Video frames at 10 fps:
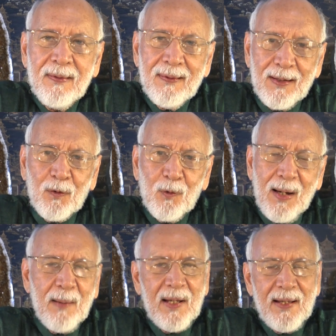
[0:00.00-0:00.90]
Hello,
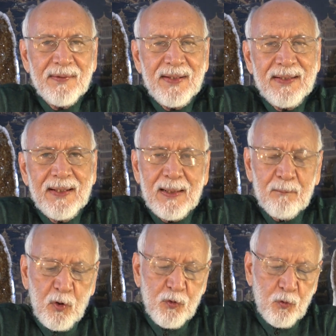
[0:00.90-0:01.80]
I'm Andi, and
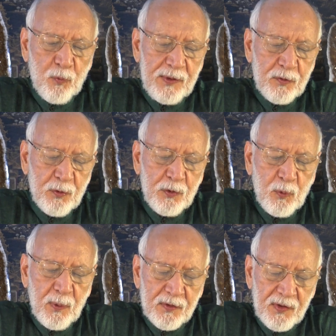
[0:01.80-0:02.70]
I'm going to read to
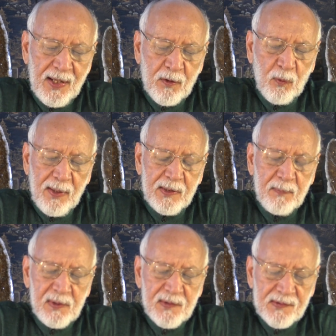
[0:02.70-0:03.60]
you a tarot
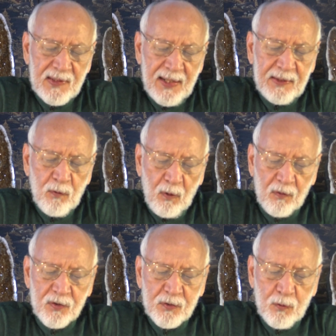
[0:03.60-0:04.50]
animal sign
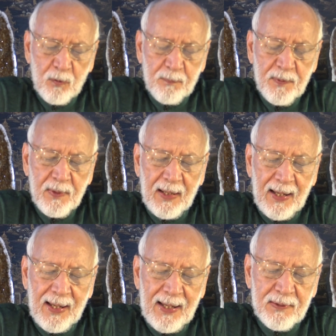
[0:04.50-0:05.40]
horoscope
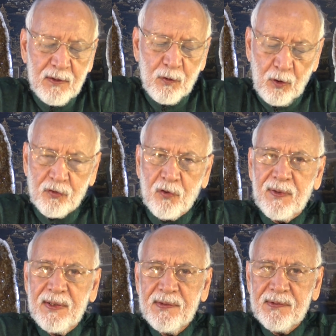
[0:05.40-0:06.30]
and
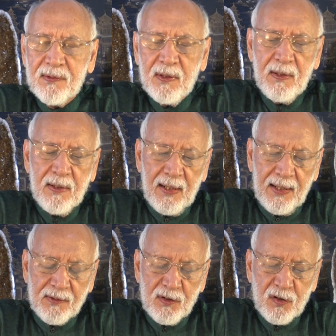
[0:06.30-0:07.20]
lotteries.
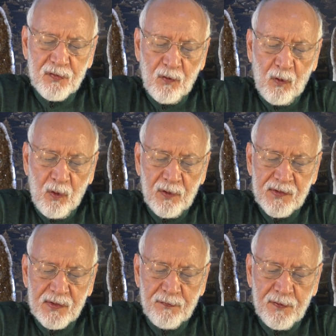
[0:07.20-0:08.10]
And this is for
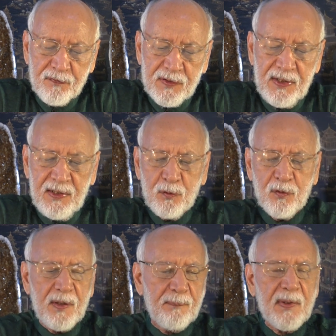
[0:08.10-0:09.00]
August the 15th
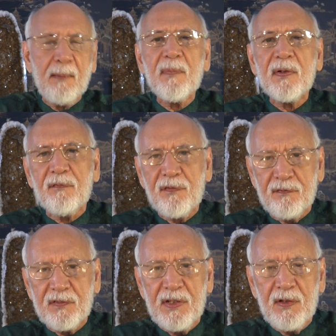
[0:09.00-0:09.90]
to September the
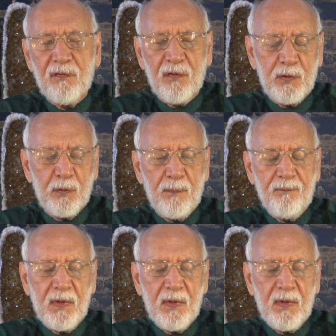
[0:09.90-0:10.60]
15th for you.